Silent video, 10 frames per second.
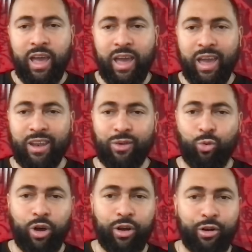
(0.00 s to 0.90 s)
And you
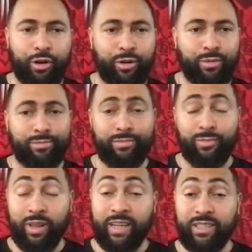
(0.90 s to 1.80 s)
wonder,
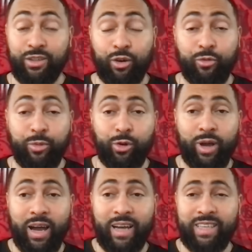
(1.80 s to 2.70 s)
like to know from you
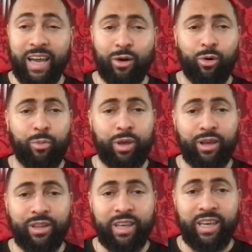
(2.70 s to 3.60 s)
guys, how
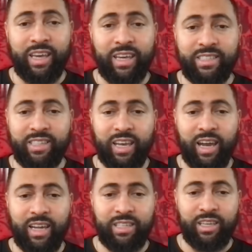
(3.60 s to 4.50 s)
appealing is the
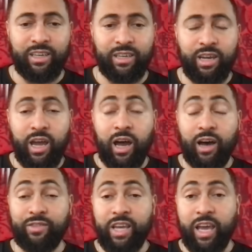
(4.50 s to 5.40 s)
idea
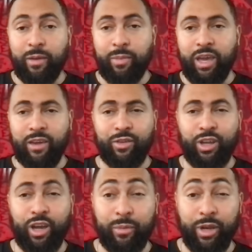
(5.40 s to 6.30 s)
of Dame even
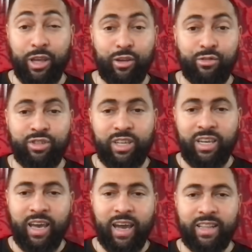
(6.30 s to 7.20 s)
coming to
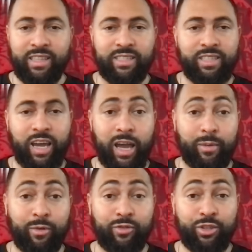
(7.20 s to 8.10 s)
Houston at this
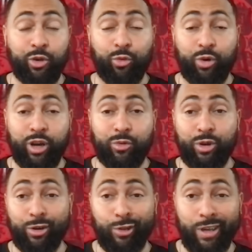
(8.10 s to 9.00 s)
time of his career
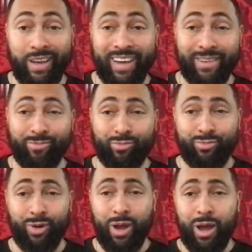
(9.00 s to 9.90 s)
when you're looking at
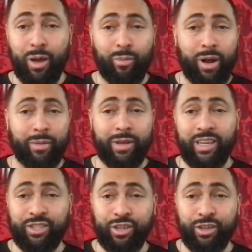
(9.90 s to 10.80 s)
probably
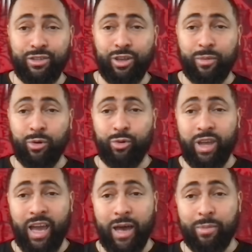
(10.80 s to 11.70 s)
next year he's going to be
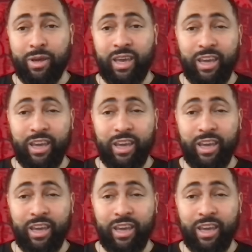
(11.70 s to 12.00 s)
rehabbing.